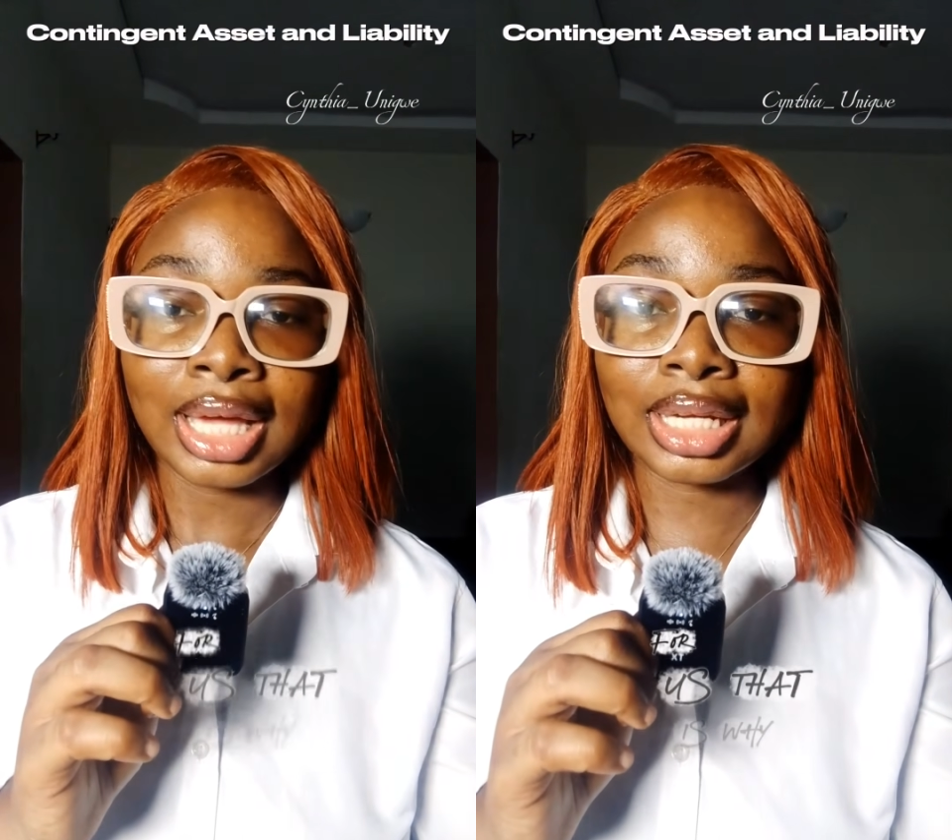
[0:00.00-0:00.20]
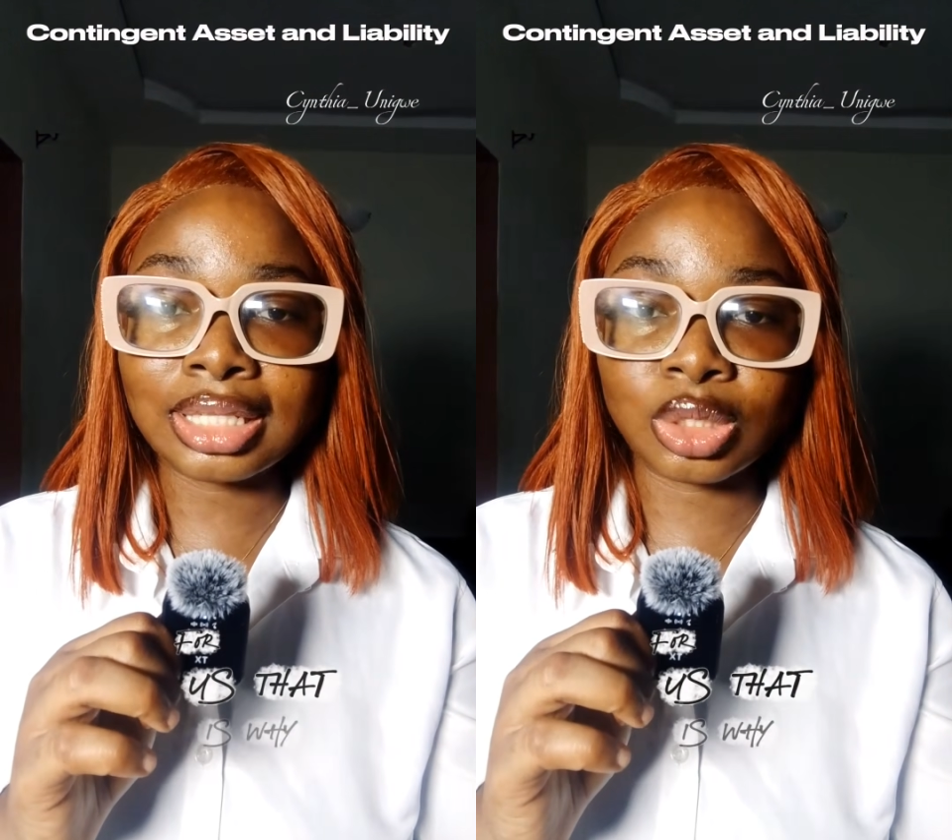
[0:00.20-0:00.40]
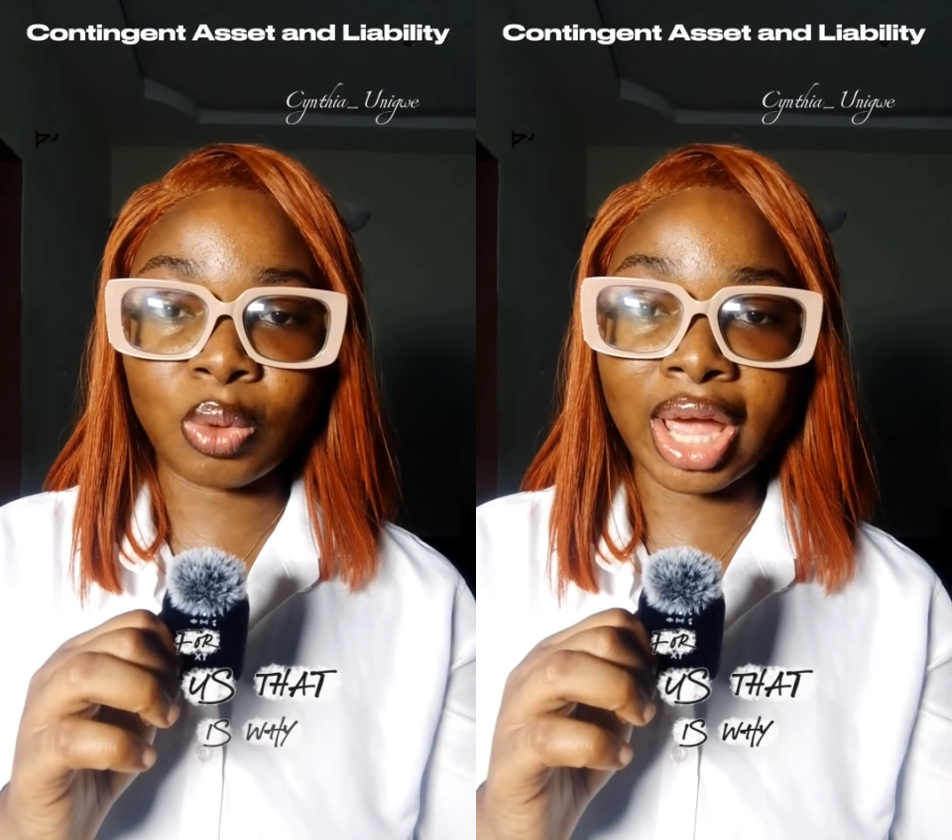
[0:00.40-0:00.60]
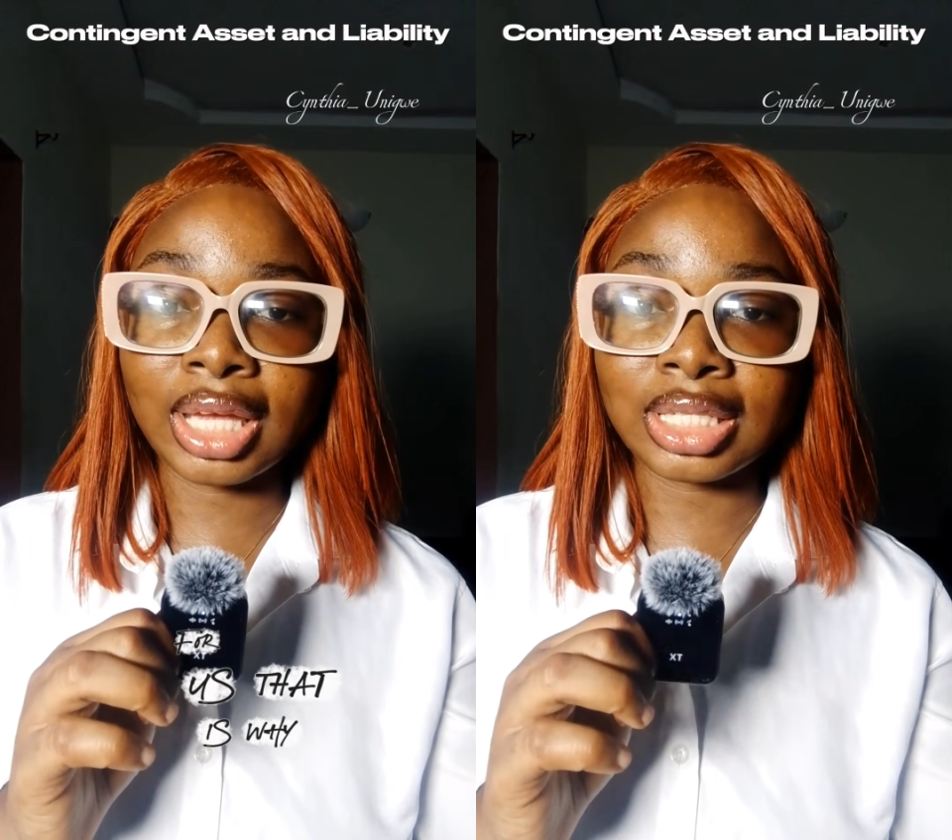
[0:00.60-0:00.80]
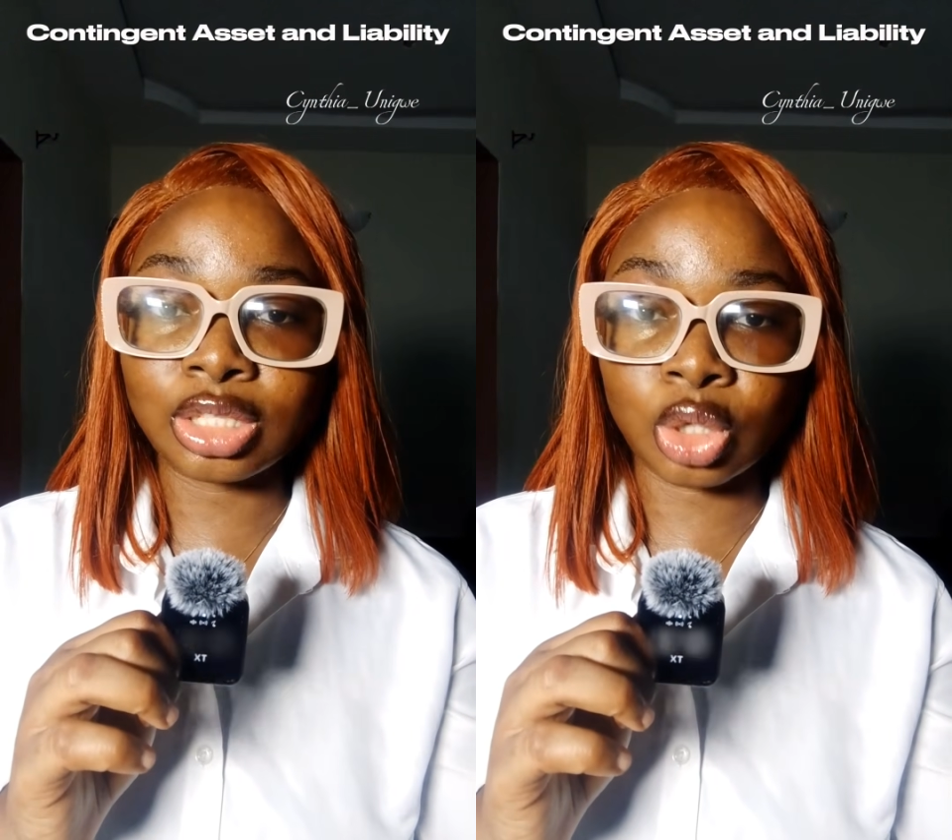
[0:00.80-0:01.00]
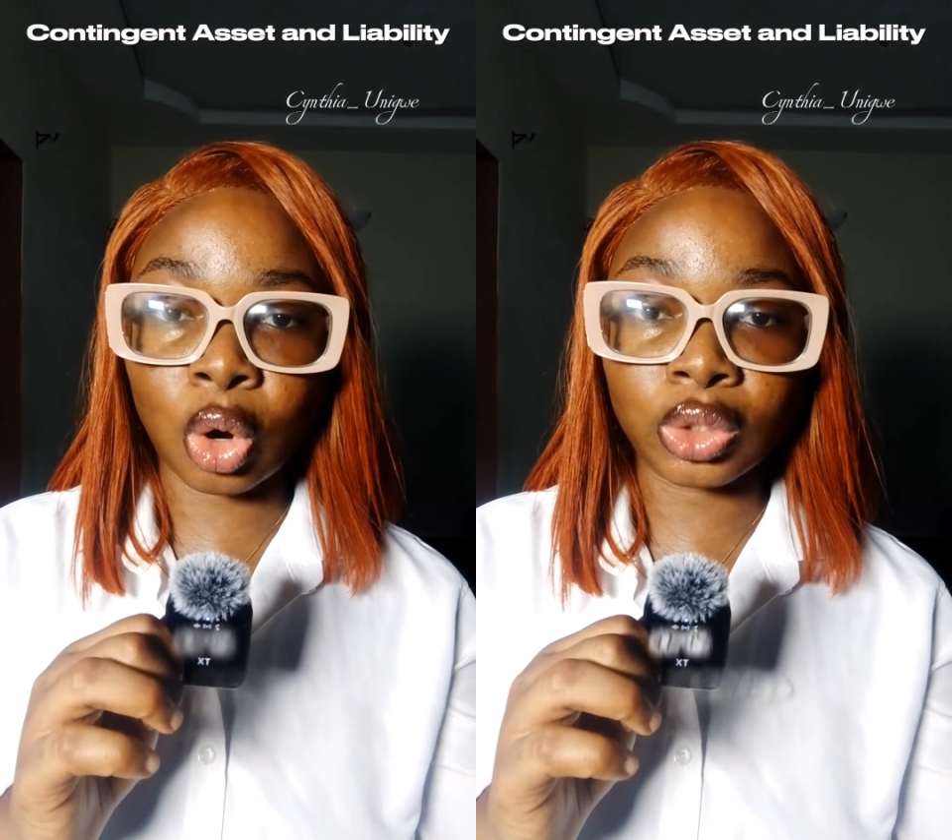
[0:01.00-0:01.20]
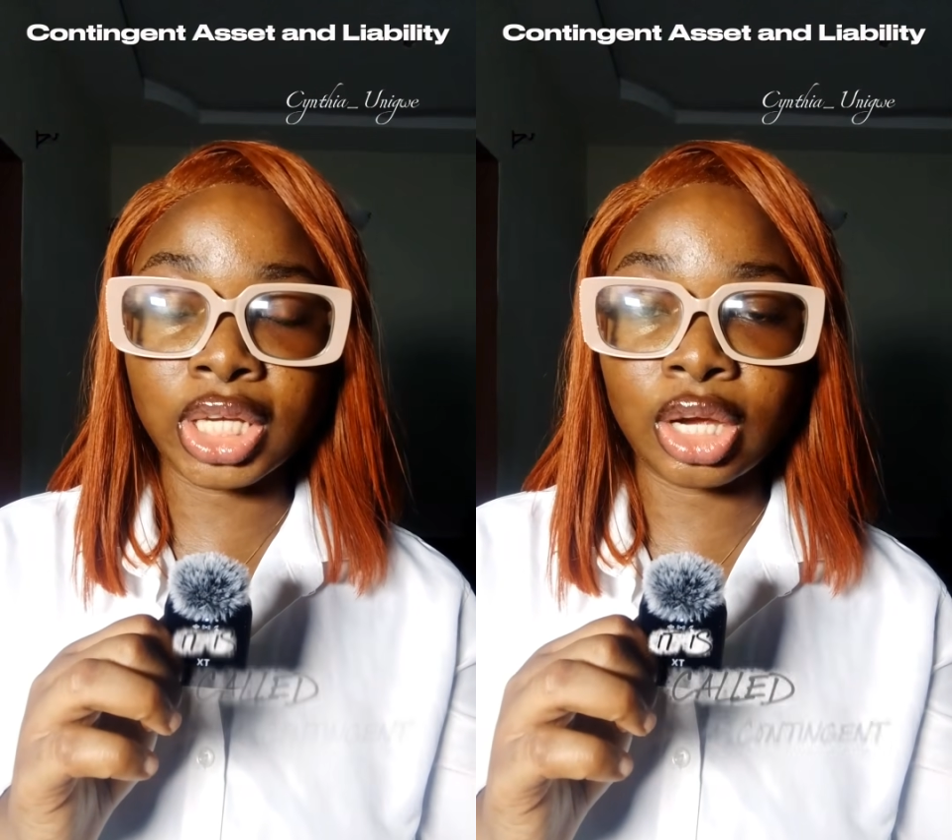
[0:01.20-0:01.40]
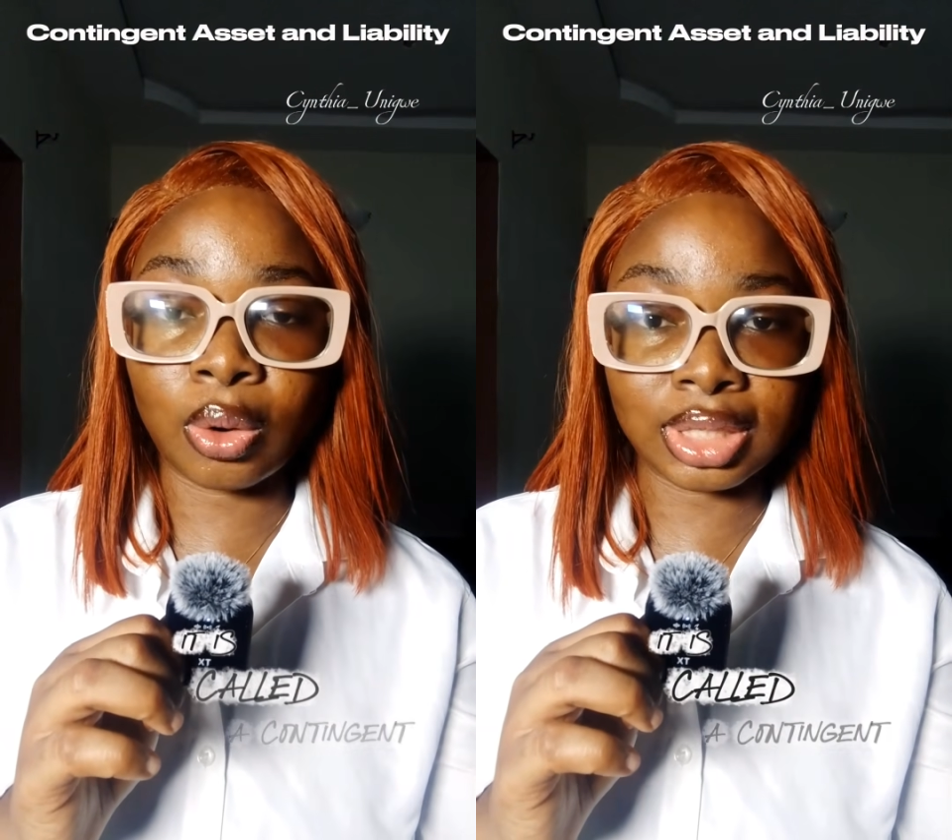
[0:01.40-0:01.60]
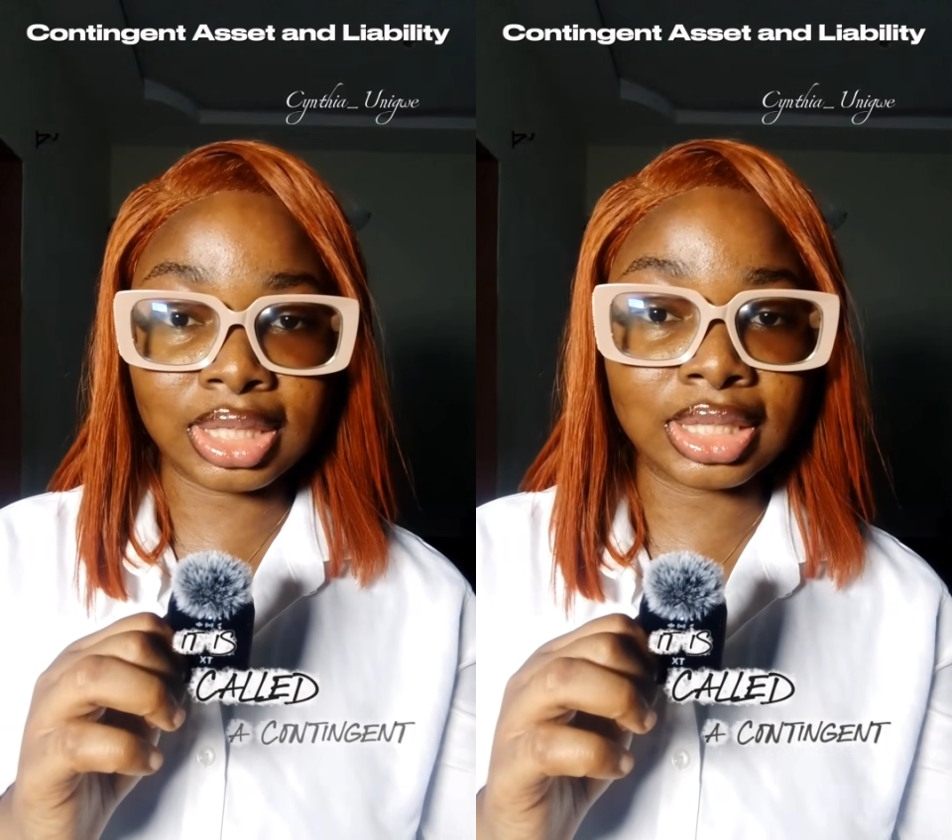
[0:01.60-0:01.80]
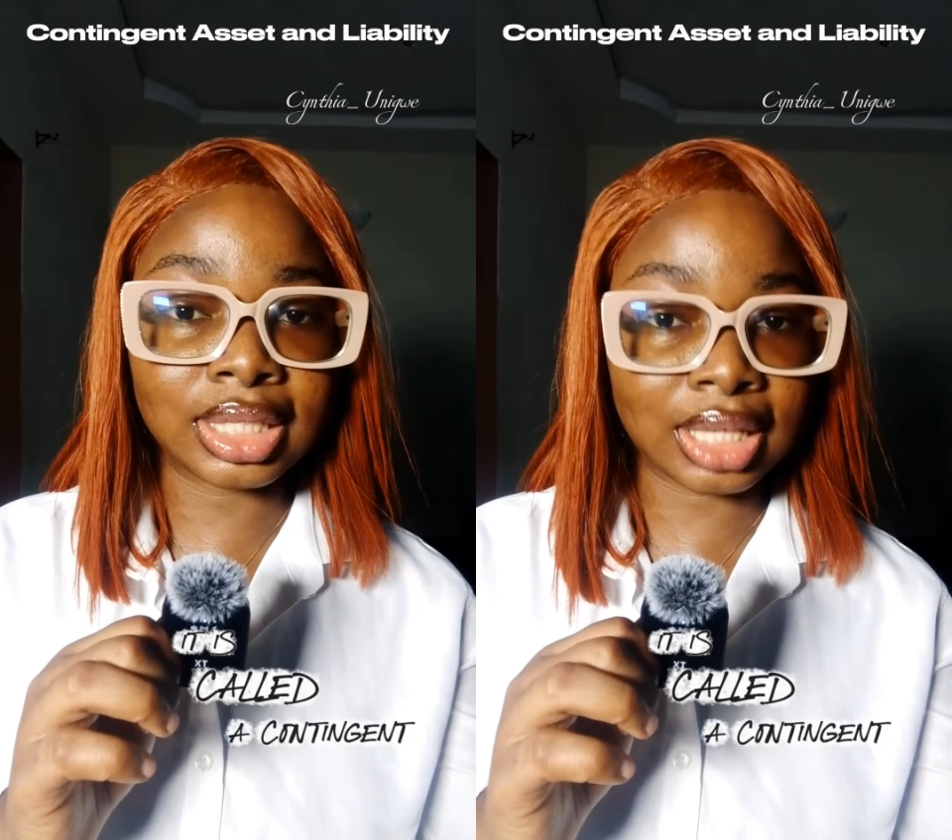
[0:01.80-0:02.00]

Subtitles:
That is why it is called a contingent